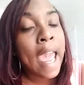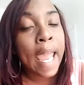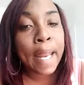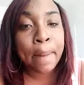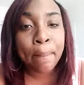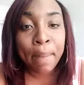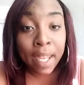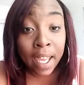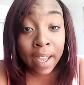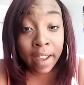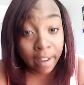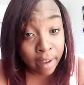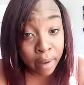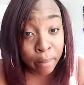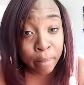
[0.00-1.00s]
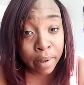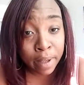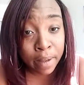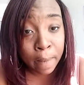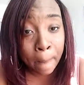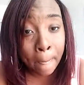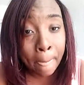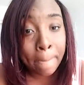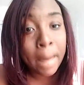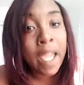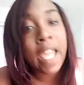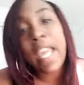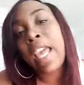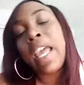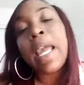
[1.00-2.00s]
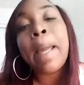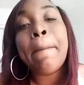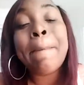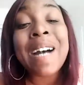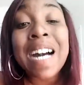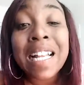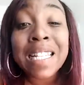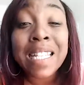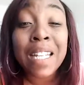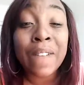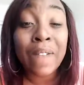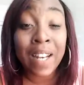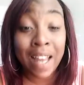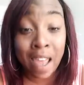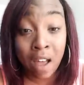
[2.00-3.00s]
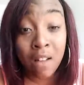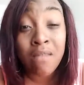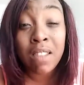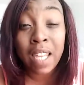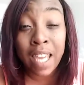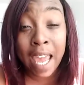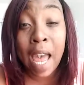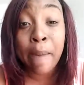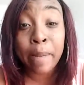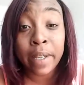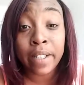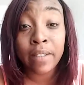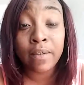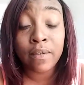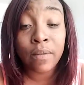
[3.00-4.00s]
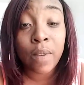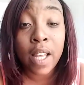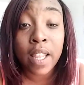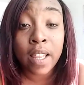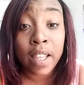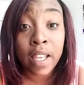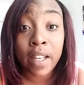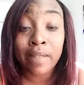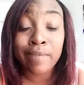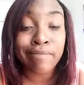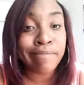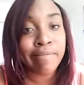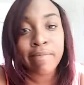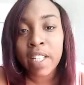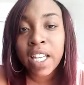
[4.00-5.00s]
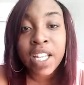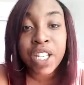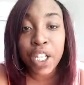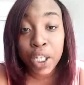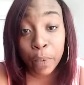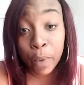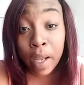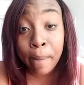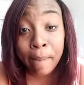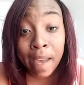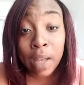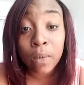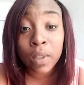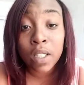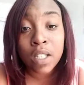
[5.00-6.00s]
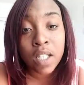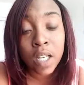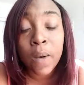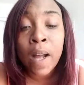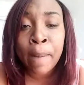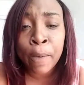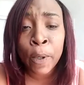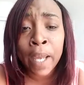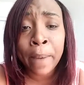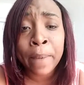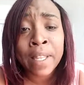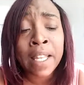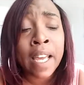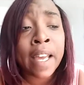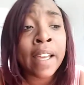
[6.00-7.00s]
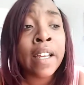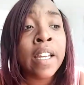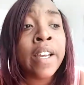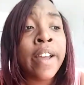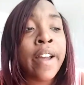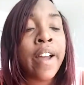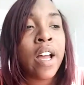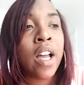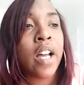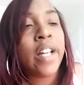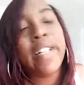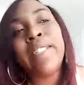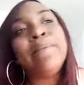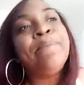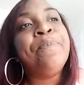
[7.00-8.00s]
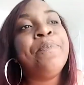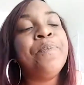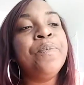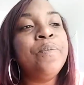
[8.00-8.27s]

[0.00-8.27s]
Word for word: and pick up a positive and healthy habit rather than continuing a bad one. So I'm okay with that. Um,